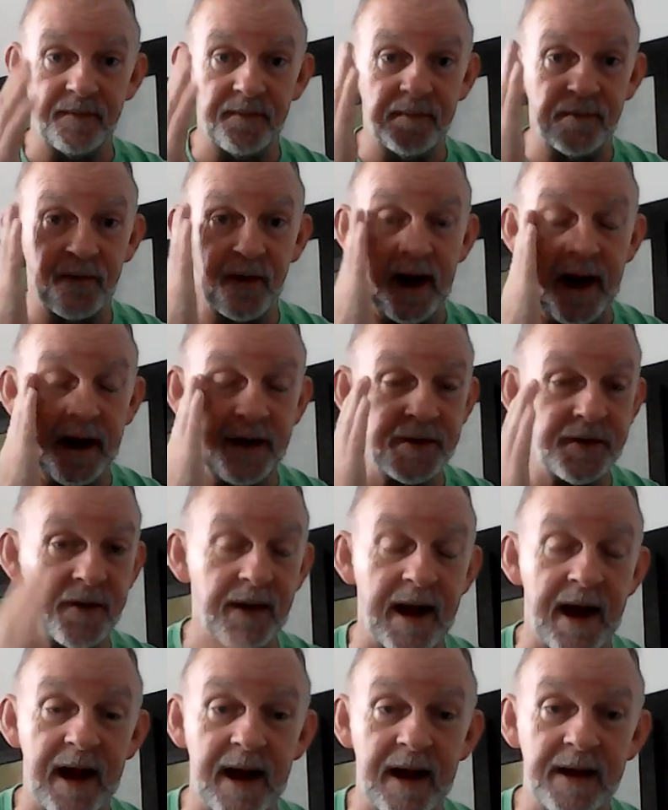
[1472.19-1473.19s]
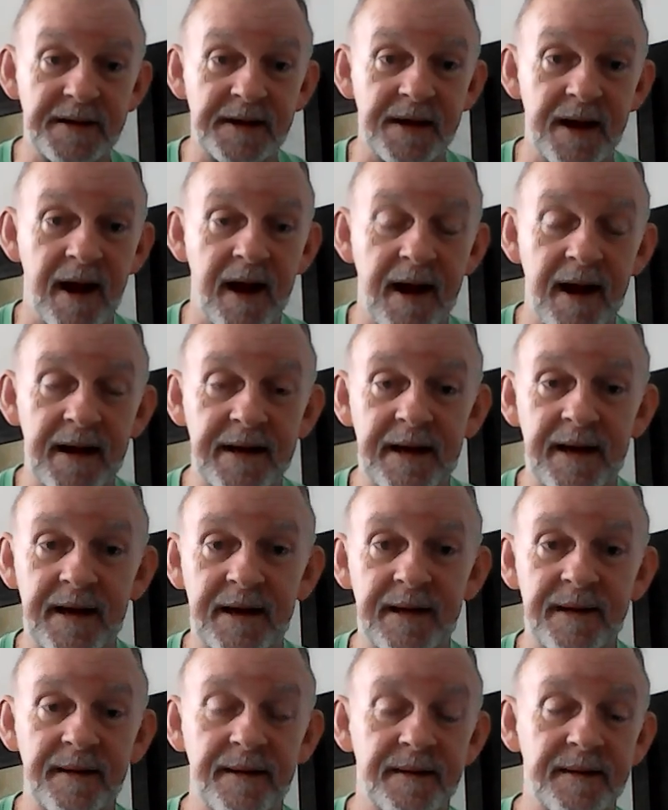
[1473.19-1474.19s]
fractured eye
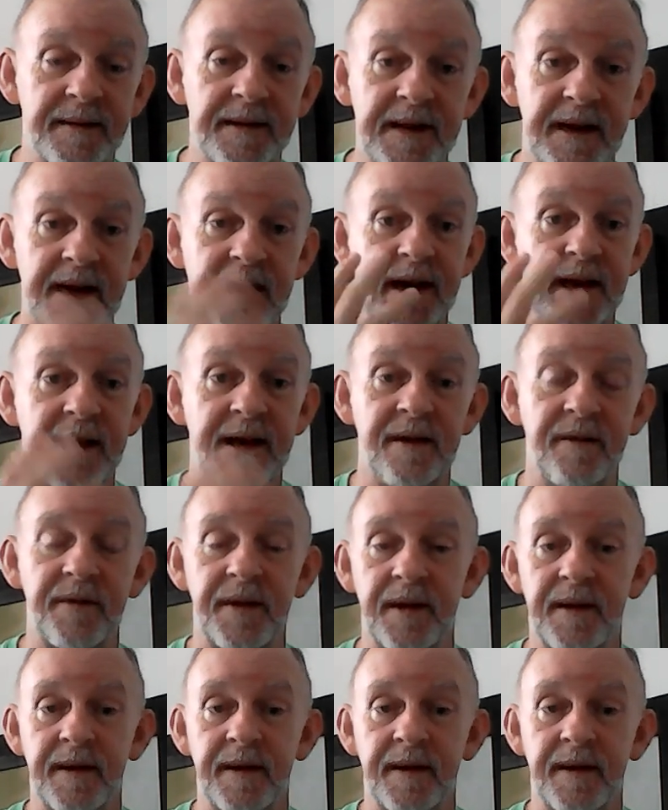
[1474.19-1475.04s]
socket and teeth,